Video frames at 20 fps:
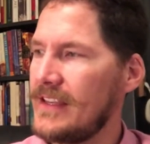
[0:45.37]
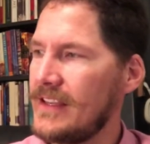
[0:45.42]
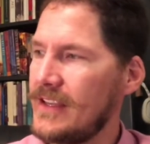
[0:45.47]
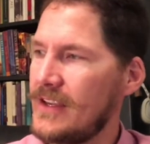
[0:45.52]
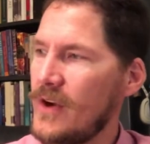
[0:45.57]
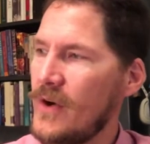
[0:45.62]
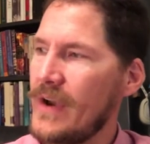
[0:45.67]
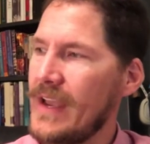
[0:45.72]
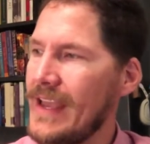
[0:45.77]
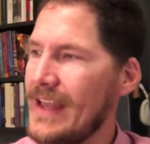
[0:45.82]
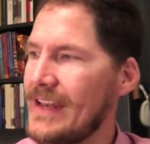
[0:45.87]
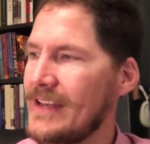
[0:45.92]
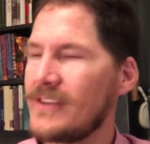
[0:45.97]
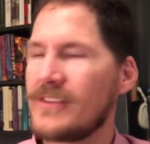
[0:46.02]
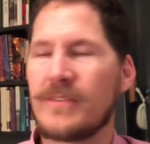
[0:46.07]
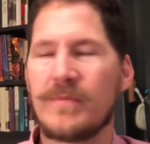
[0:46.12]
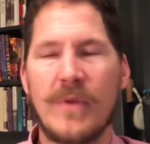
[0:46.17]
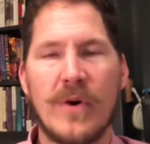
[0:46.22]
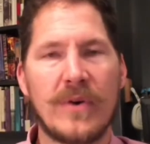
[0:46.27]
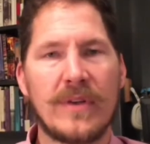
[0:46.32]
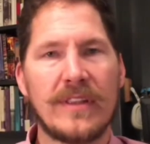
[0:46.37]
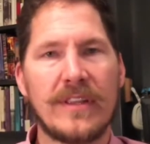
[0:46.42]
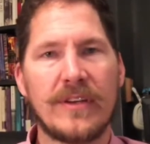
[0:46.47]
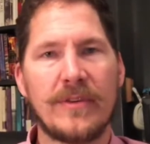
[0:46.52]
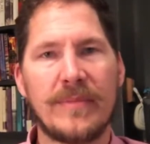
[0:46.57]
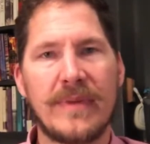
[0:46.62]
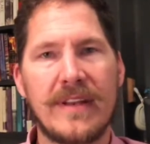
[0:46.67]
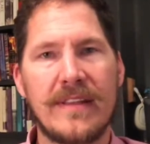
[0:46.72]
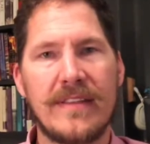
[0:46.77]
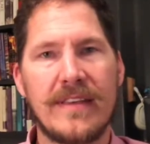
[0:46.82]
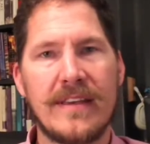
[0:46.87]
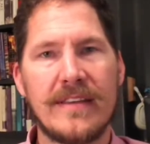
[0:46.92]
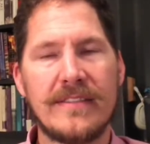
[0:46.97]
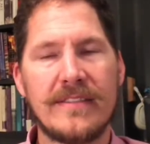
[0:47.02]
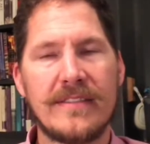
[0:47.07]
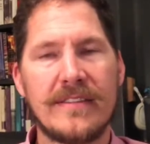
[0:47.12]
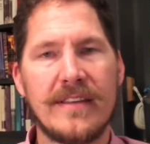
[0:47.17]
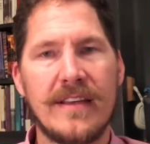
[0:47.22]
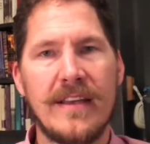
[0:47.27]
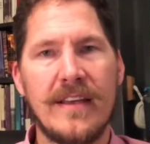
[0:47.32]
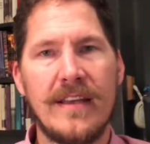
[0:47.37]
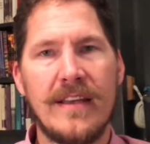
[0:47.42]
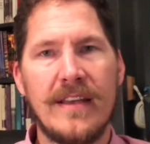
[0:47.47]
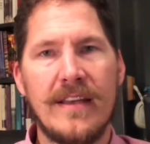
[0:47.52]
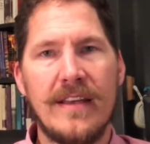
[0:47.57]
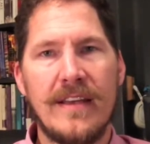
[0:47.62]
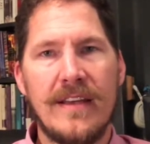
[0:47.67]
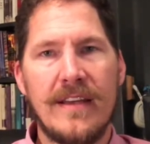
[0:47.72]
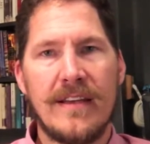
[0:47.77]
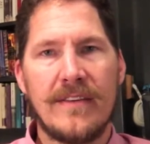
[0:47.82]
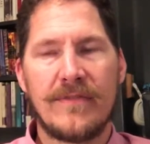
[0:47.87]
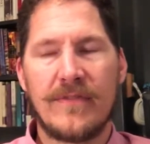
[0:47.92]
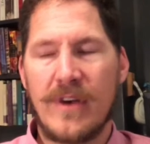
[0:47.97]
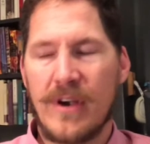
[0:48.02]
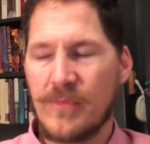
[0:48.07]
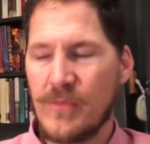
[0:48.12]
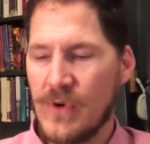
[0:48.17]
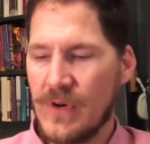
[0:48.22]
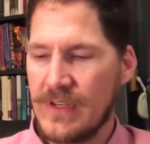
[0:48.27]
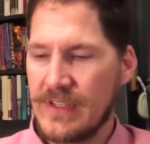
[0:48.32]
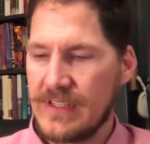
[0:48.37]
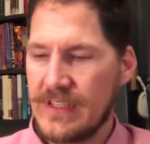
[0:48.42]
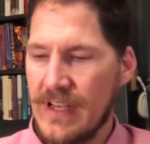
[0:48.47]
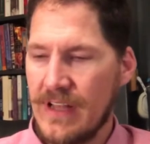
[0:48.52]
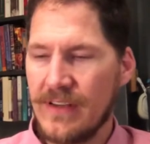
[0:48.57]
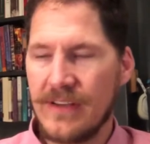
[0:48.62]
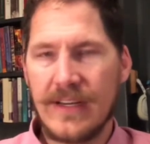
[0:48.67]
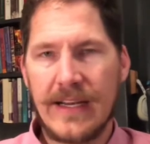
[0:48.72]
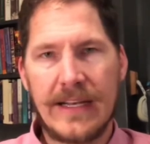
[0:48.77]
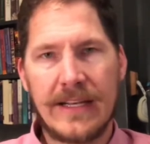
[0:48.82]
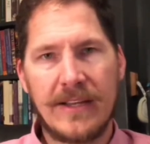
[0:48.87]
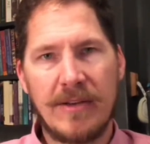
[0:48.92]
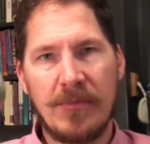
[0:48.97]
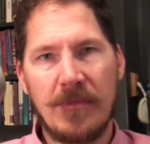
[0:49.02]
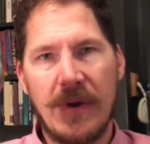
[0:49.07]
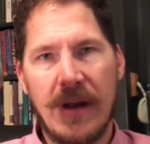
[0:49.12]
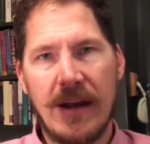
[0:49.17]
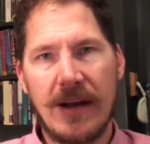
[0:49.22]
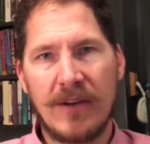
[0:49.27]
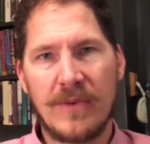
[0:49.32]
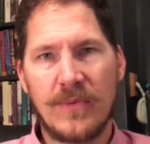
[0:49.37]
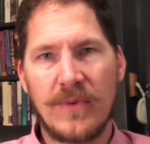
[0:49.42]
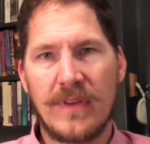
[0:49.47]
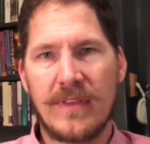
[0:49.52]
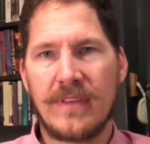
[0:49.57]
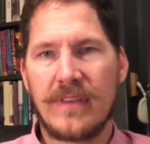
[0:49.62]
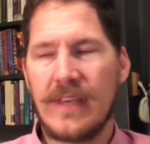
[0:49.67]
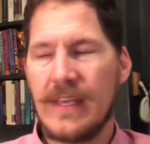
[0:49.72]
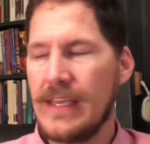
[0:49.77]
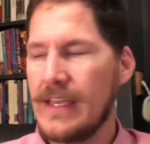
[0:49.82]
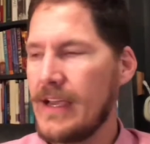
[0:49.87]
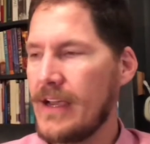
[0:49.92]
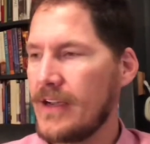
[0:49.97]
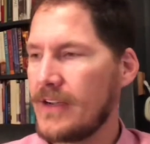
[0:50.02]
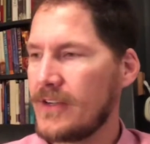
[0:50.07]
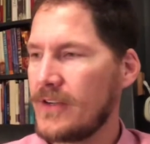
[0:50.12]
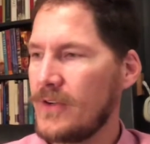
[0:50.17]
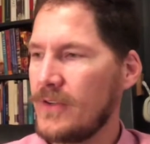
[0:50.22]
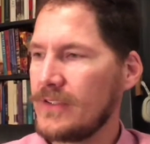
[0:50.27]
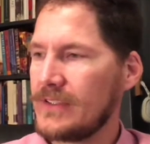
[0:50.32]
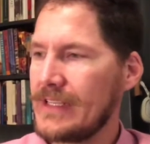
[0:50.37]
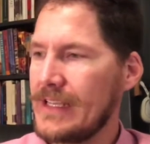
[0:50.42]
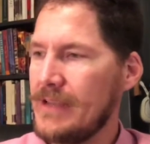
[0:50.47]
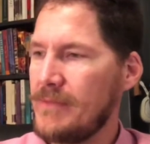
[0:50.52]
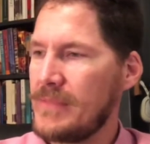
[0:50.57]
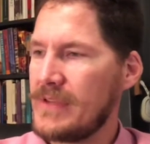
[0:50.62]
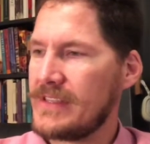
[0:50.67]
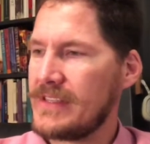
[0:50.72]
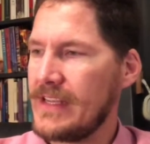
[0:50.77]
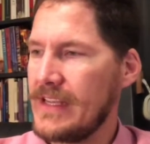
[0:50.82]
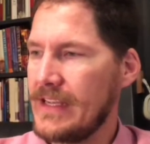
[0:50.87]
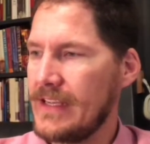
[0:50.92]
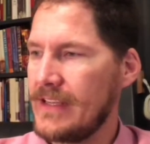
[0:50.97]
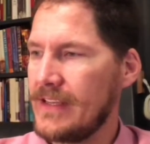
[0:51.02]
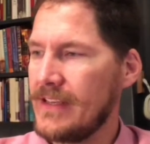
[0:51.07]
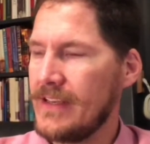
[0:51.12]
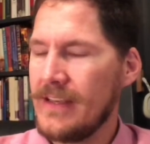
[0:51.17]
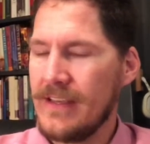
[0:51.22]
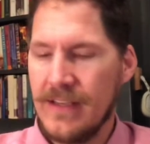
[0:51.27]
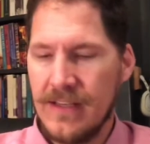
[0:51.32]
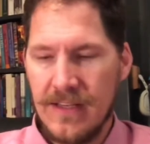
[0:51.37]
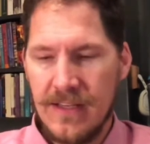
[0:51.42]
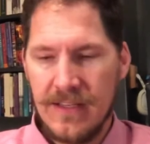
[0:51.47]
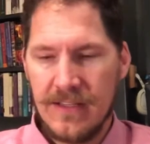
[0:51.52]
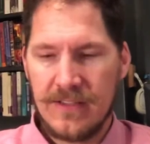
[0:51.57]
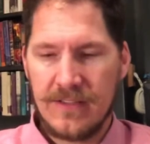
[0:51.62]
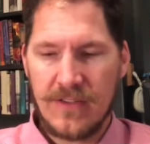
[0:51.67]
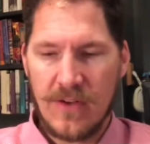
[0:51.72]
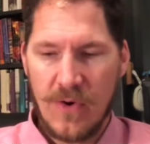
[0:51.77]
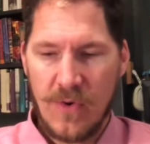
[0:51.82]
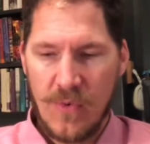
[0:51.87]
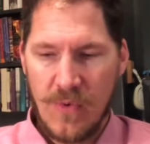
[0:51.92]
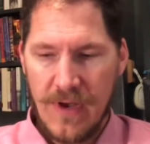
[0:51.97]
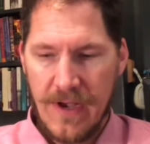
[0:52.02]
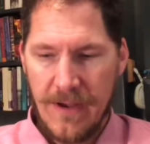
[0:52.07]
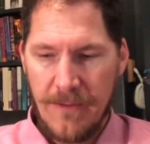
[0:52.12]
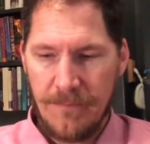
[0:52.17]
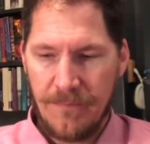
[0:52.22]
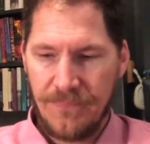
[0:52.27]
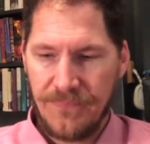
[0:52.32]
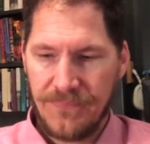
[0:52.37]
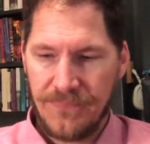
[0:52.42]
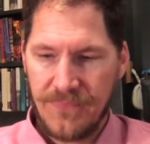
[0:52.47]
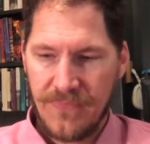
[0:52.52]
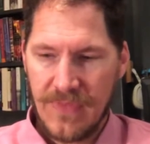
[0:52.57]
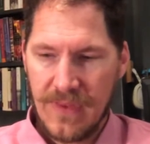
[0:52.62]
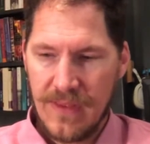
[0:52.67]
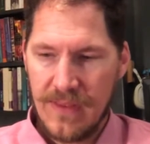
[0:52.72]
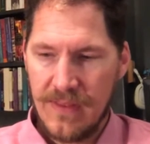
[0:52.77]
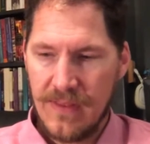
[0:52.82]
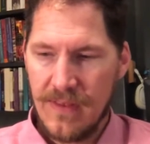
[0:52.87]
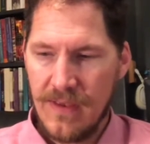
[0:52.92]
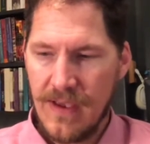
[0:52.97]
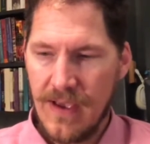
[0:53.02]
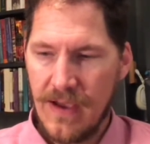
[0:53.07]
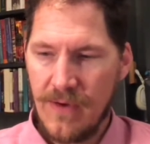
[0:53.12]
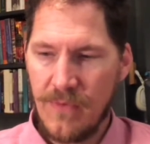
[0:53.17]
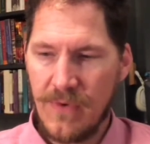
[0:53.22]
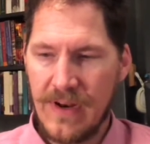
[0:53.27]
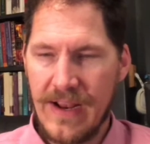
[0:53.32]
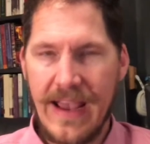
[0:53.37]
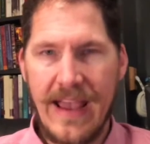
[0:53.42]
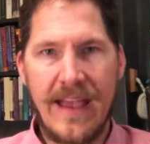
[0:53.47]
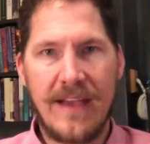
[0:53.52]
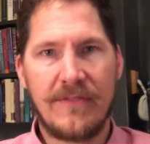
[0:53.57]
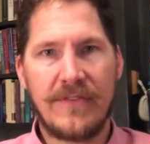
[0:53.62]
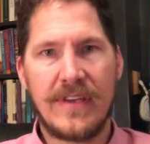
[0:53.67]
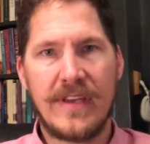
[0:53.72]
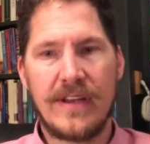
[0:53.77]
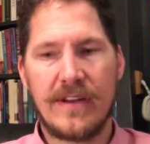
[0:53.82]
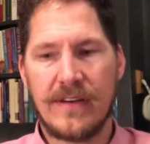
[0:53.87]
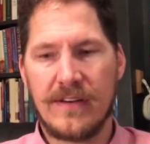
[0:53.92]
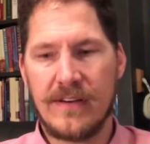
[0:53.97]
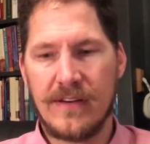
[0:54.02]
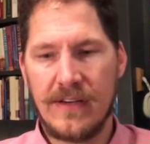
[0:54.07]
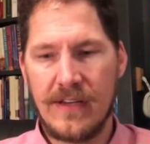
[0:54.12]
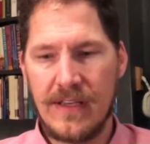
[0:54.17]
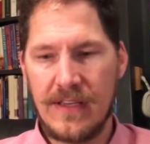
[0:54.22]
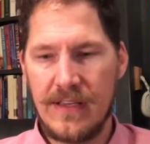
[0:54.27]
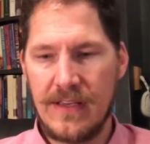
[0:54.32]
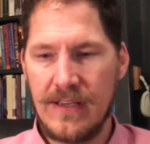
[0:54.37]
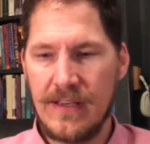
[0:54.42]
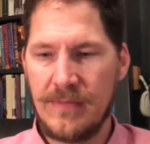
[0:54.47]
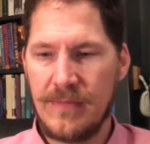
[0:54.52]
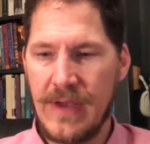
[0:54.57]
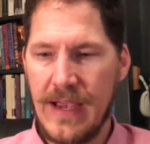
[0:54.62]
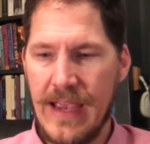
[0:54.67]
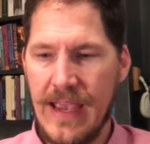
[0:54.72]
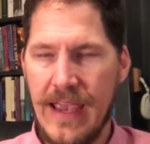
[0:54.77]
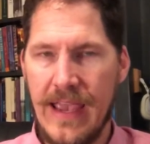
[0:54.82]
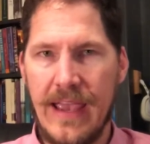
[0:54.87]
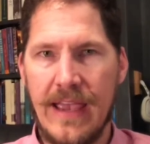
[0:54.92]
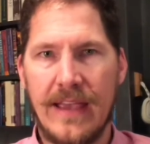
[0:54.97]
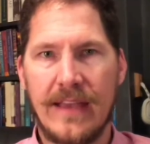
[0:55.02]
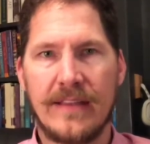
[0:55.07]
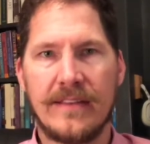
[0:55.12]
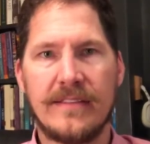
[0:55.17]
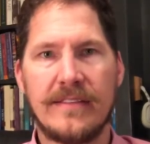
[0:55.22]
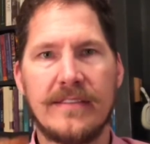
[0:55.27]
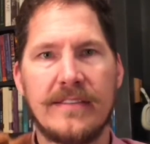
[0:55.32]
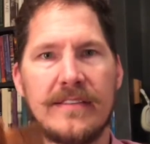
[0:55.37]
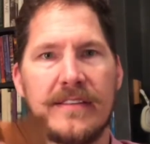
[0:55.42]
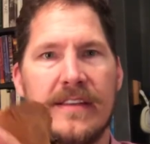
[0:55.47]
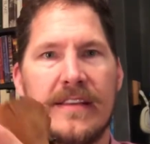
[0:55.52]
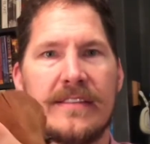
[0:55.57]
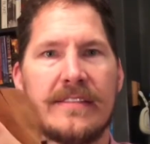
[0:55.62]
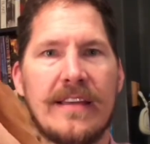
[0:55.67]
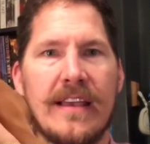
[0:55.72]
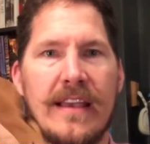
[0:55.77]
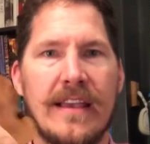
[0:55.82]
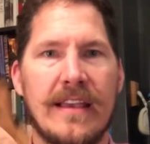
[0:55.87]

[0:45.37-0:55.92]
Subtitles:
go ahead and smoke a little bit of this Frogmorton Cellar and compare it with the Cult Embassy. So what I have here in my hands is